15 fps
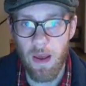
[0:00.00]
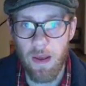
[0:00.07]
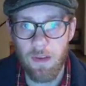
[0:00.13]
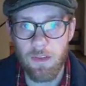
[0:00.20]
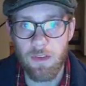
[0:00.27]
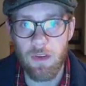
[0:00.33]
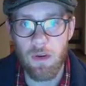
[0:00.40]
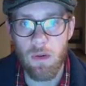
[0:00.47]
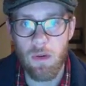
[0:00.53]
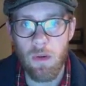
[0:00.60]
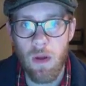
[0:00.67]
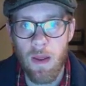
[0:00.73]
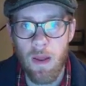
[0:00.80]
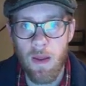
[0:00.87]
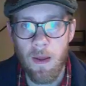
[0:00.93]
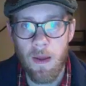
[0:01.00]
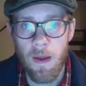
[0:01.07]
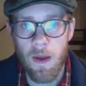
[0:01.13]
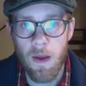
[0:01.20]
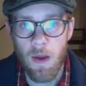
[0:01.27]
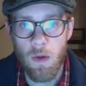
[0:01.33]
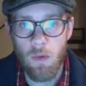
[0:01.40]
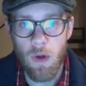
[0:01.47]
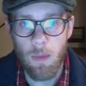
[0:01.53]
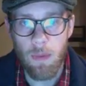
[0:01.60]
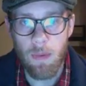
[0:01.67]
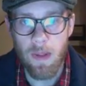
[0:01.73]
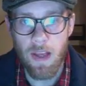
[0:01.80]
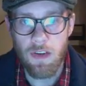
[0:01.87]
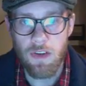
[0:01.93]
so
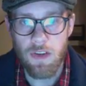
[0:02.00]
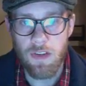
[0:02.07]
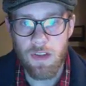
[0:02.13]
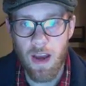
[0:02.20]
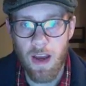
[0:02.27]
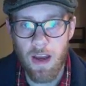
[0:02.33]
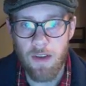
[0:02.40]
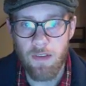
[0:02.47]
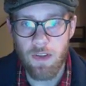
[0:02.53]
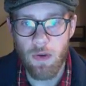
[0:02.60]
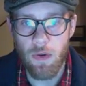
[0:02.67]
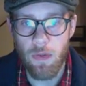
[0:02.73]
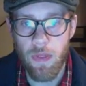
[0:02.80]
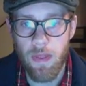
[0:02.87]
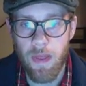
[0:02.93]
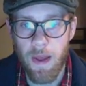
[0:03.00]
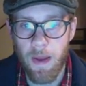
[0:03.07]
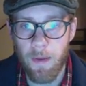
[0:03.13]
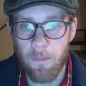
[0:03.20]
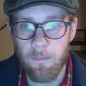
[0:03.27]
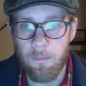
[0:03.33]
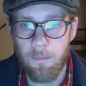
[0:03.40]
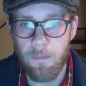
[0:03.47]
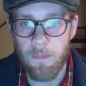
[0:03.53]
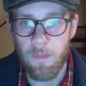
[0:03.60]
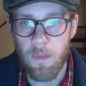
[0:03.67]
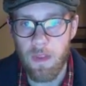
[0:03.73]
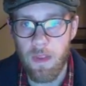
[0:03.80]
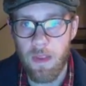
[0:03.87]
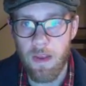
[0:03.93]
replication is kind of its own thing.
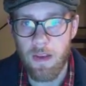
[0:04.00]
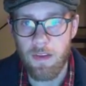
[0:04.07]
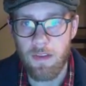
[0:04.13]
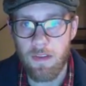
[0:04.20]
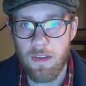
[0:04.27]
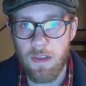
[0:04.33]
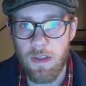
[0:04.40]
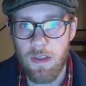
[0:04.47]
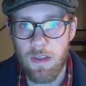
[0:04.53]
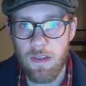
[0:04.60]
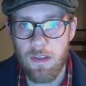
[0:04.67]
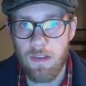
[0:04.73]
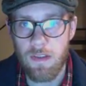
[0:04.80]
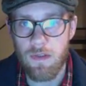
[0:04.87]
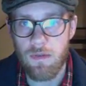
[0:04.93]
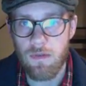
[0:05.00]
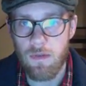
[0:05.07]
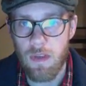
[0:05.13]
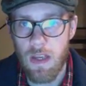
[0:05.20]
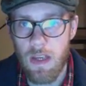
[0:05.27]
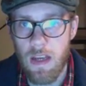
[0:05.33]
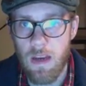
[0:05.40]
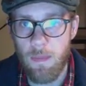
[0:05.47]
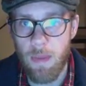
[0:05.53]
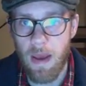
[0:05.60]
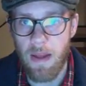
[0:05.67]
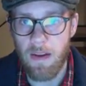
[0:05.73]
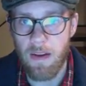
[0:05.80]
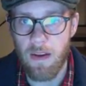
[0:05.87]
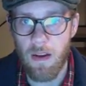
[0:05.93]
This is
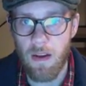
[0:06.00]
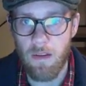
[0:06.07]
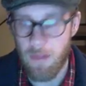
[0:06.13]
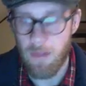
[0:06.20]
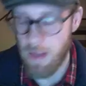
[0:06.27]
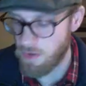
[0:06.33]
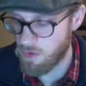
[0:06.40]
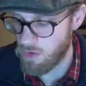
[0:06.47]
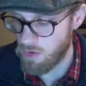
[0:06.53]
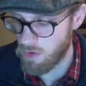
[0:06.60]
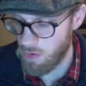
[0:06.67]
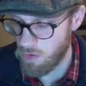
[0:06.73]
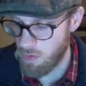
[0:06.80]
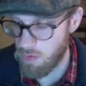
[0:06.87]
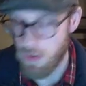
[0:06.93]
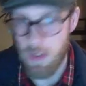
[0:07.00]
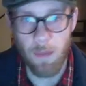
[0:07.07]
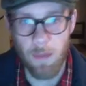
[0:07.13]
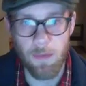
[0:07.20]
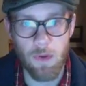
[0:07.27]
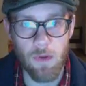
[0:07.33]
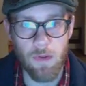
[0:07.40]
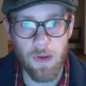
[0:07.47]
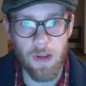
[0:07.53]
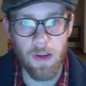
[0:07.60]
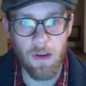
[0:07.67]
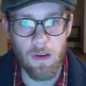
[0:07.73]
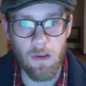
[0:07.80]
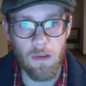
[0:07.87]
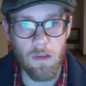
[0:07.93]
independent of these 2 steps over here,